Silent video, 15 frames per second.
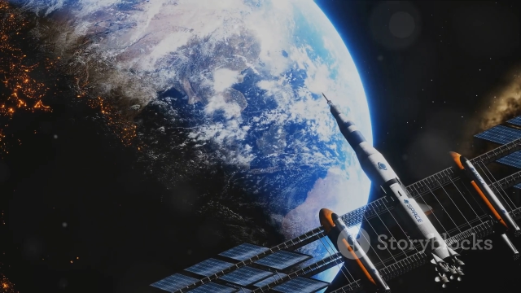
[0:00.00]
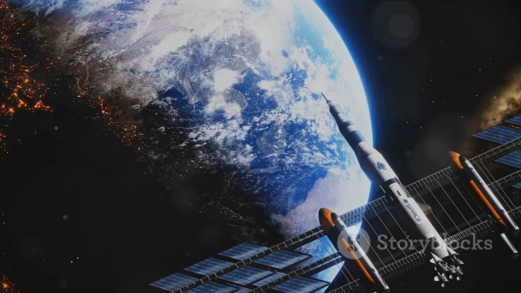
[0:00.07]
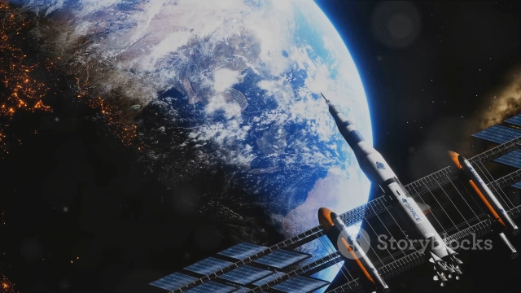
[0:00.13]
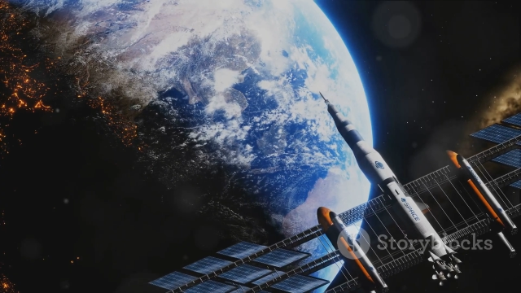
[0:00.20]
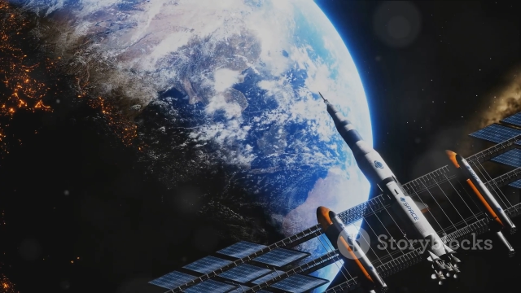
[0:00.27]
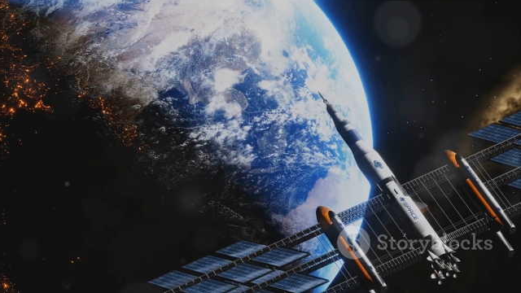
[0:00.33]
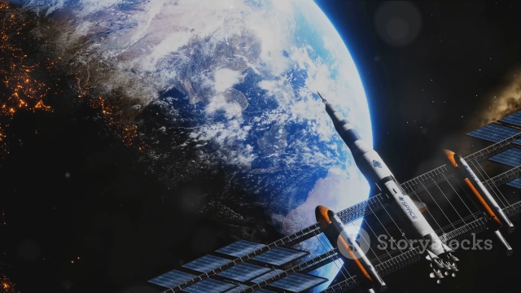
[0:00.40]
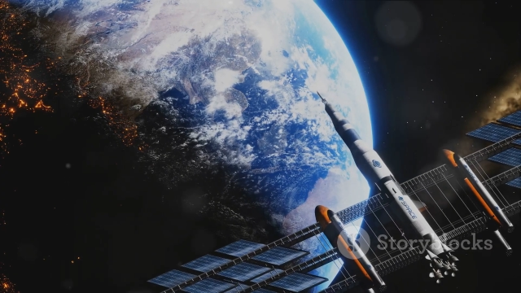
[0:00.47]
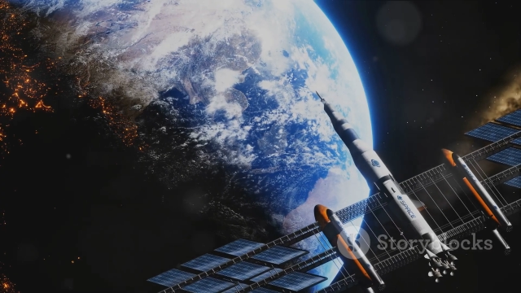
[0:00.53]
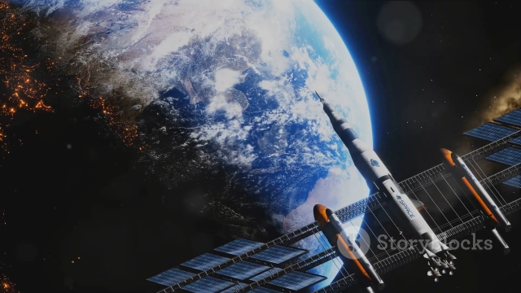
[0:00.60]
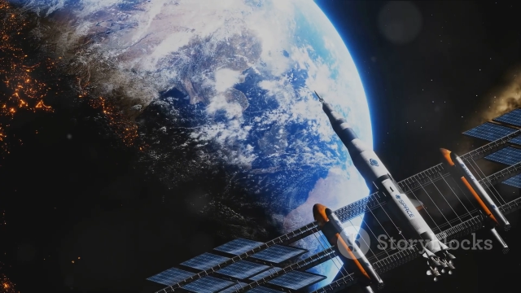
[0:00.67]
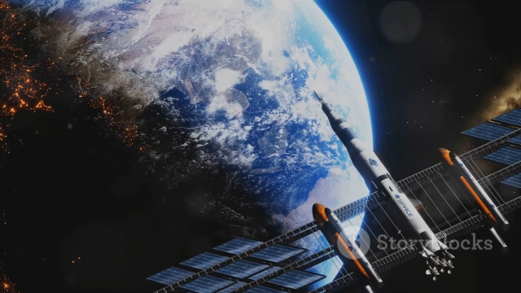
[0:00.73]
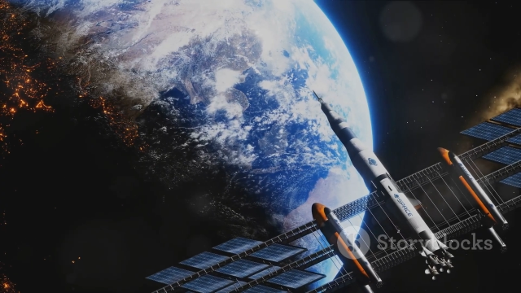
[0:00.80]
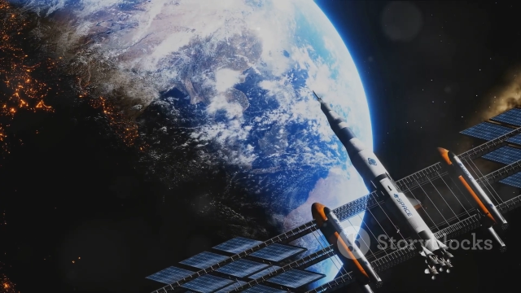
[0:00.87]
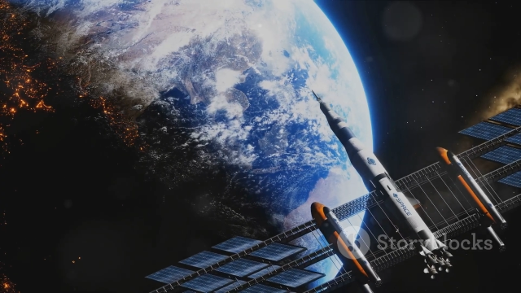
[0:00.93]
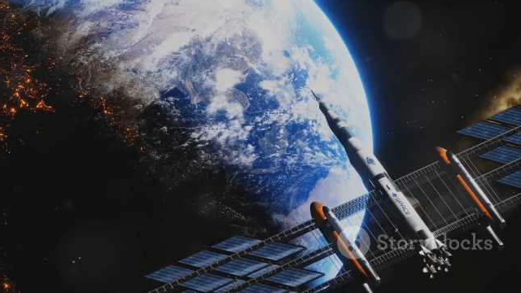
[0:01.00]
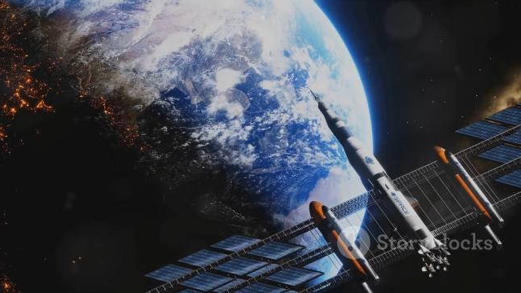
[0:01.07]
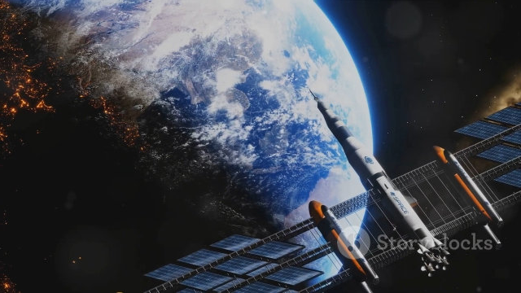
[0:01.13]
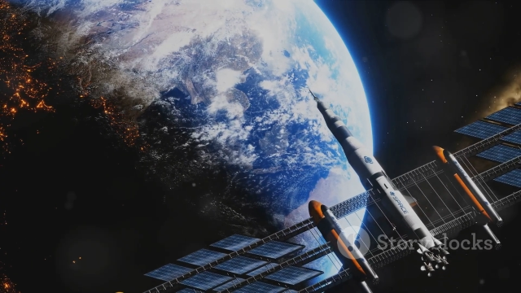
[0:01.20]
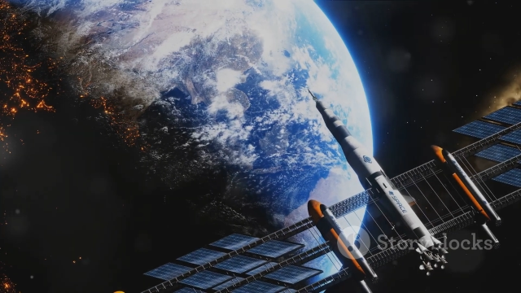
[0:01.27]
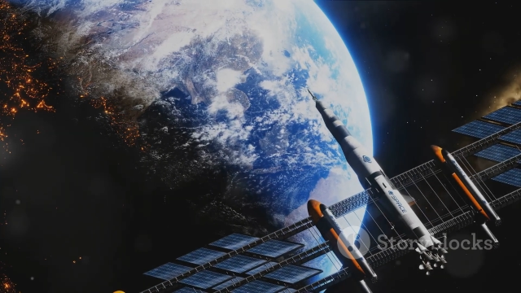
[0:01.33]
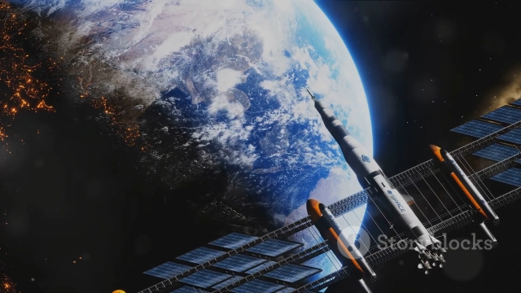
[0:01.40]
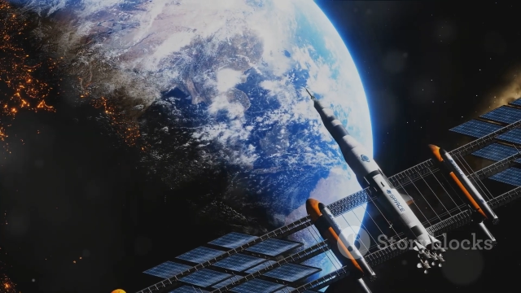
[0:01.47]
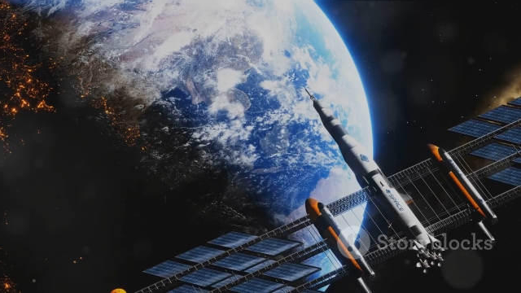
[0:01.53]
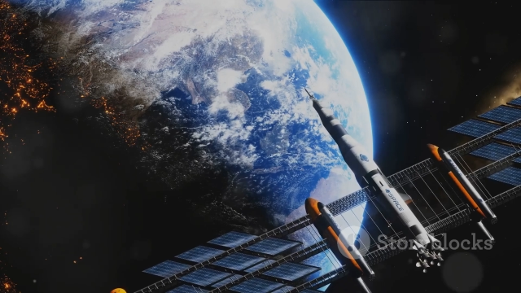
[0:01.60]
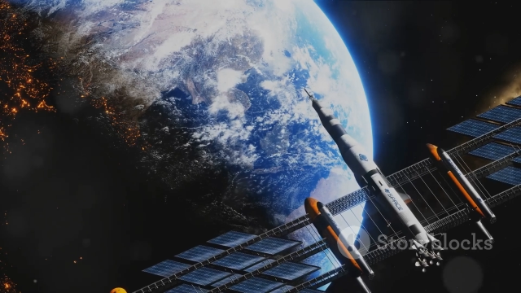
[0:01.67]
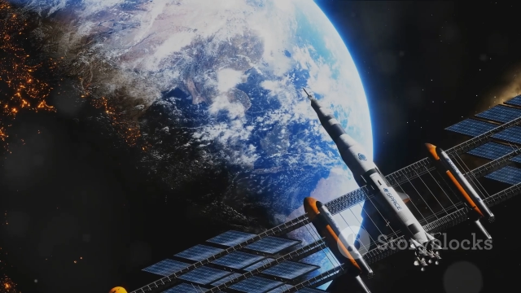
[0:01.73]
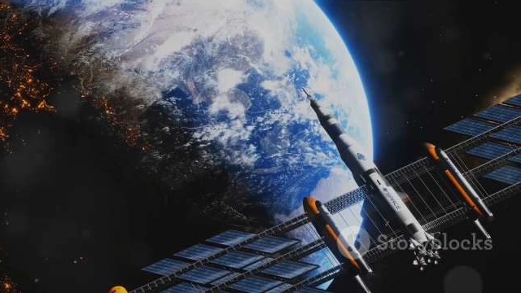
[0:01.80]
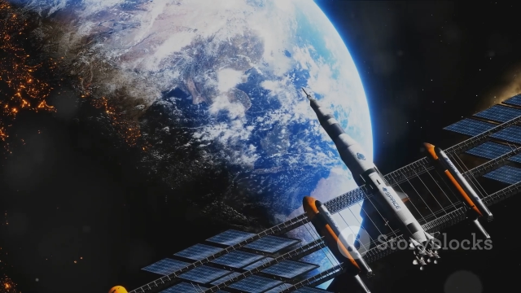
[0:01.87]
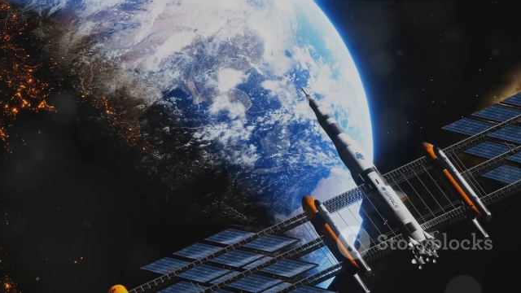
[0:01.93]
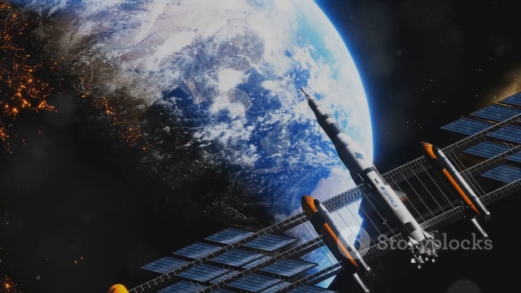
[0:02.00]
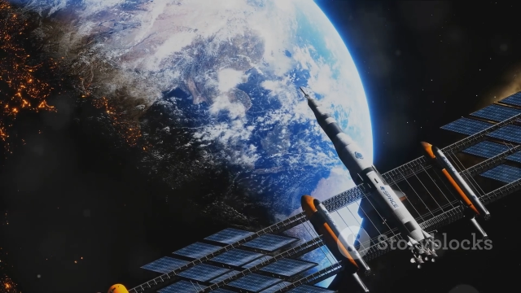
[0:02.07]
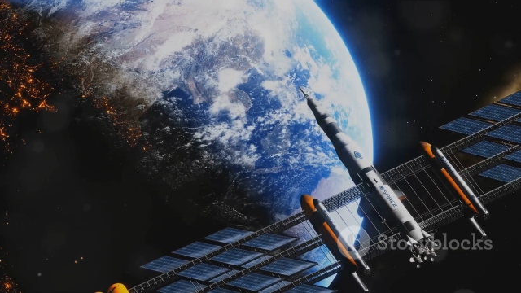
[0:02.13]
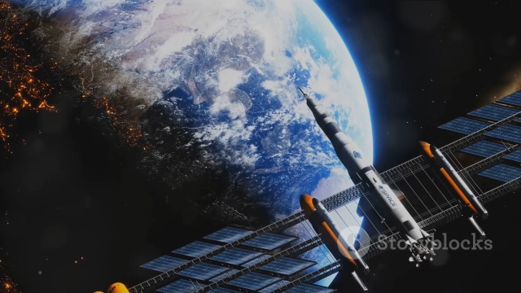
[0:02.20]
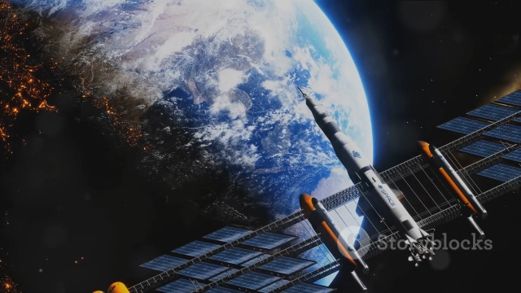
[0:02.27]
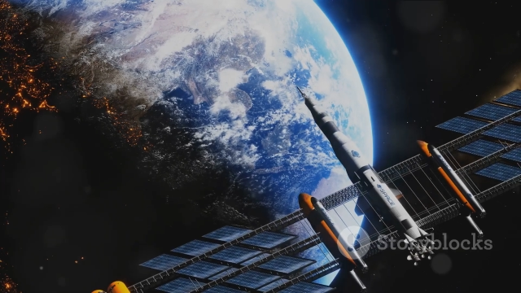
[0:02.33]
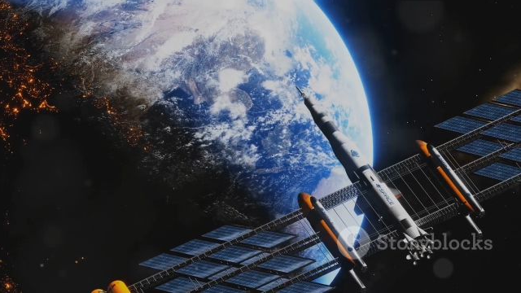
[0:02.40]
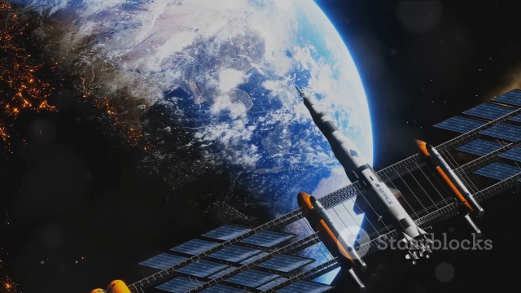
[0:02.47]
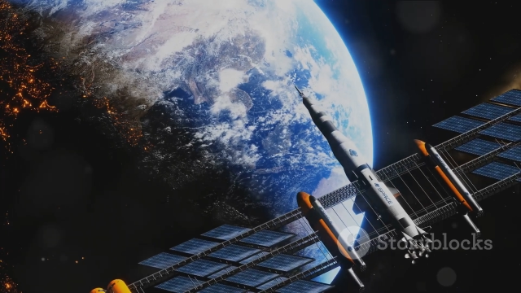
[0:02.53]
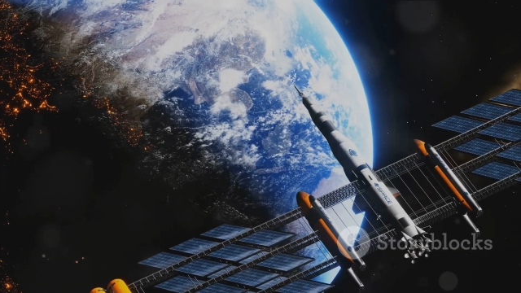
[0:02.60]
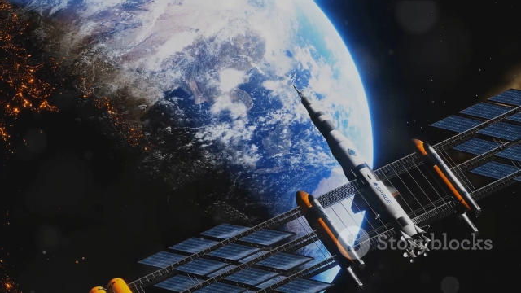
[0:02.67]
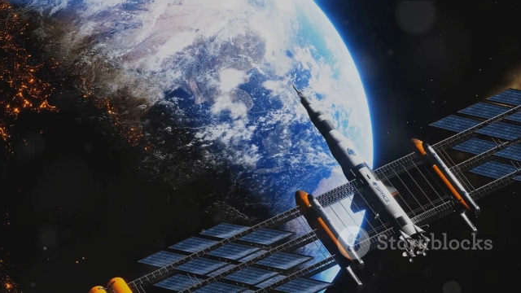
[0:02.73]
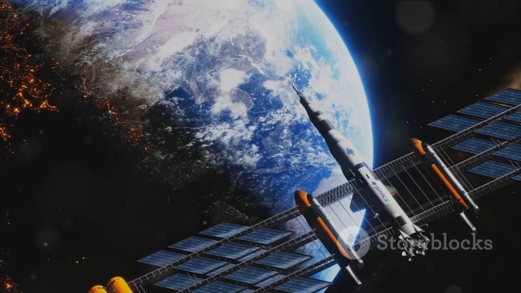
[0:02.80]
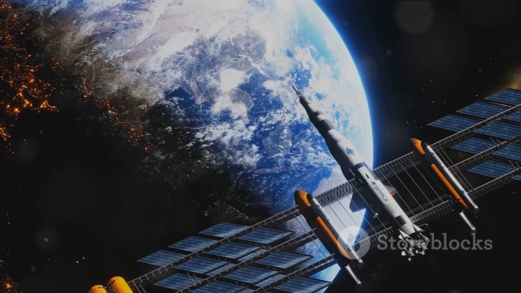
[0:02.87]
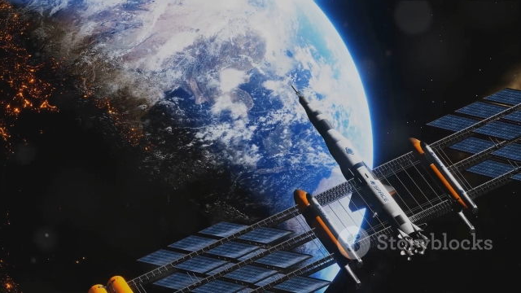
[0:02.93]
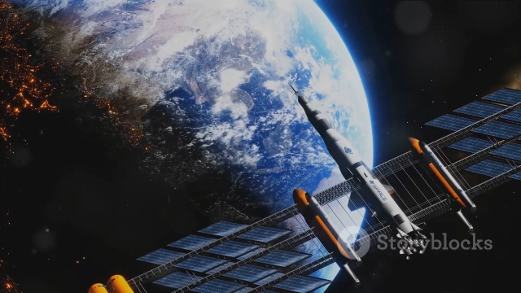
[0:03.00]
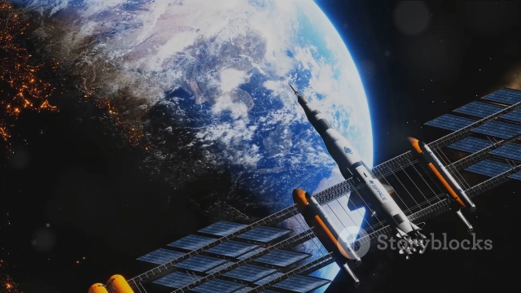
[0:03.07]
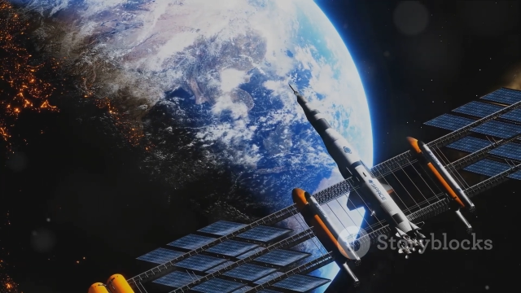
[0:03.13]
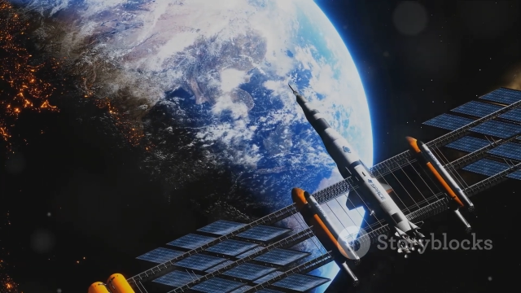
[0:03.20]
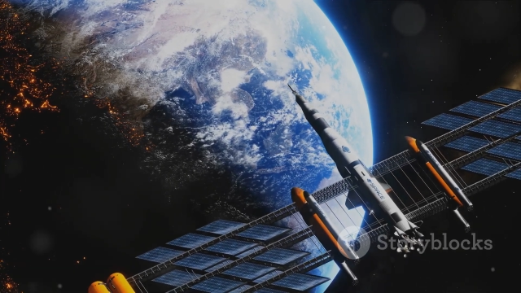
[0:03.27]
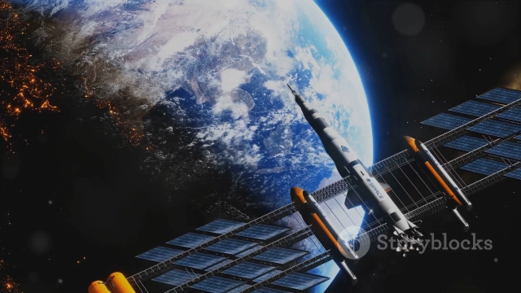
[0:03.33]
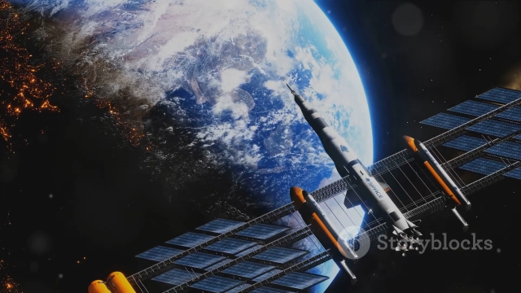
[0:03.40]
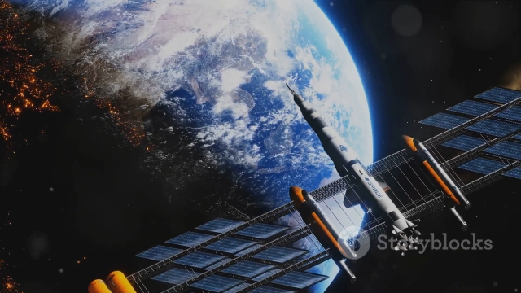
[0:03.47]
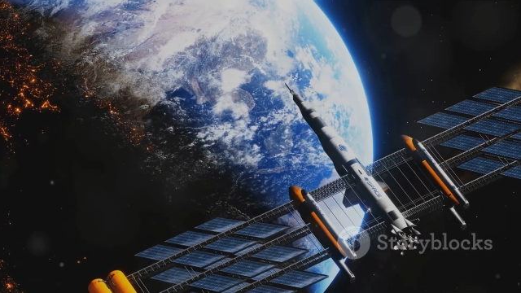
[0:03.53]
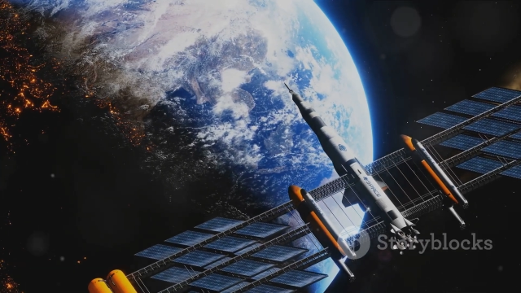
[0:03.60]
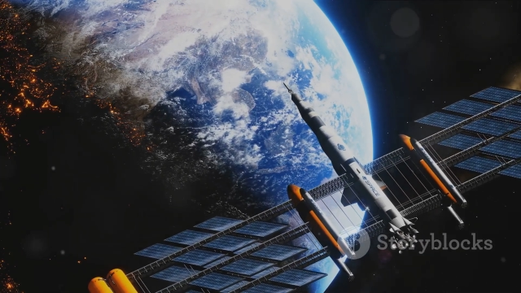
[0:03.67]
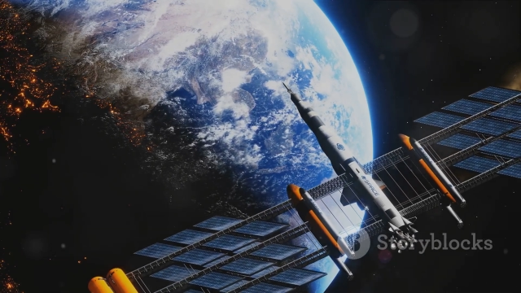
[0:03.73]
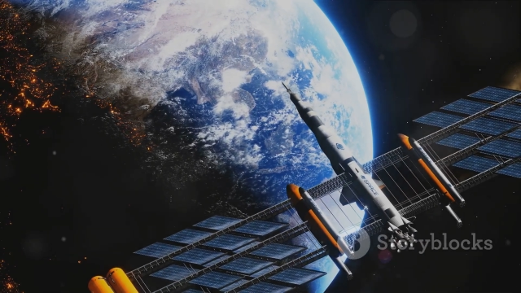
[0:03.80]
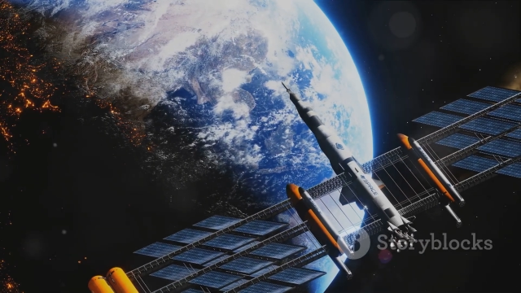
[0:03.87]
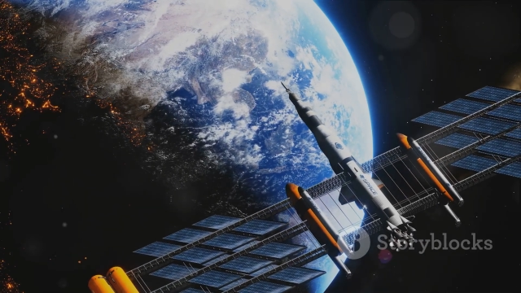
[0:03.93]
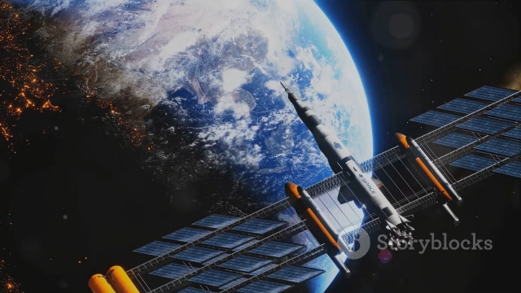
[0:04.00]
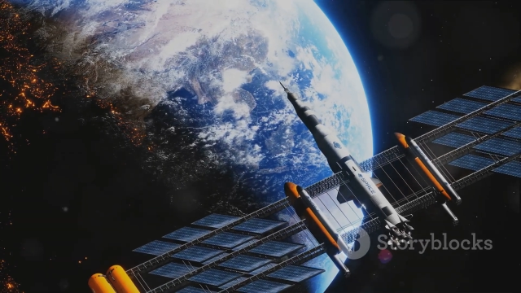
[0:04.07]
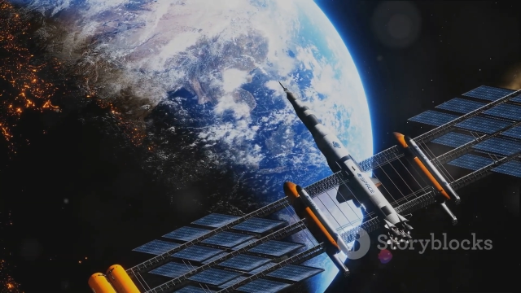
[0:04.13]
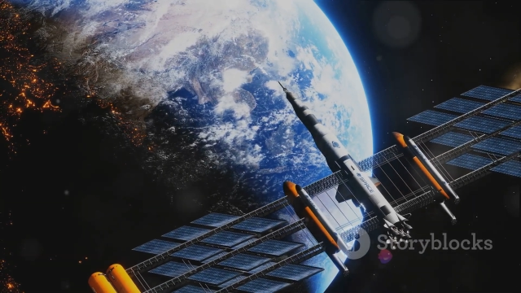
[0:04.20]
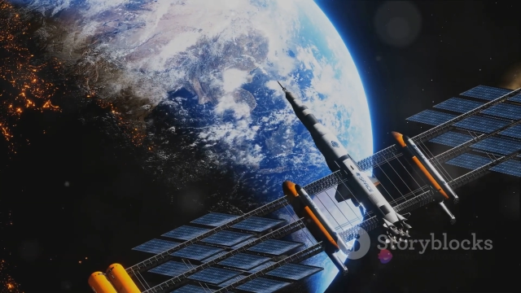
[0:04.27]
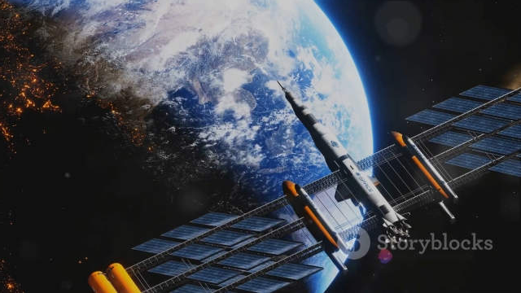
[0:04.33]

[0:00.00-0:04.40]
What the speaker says: (no speaker visible)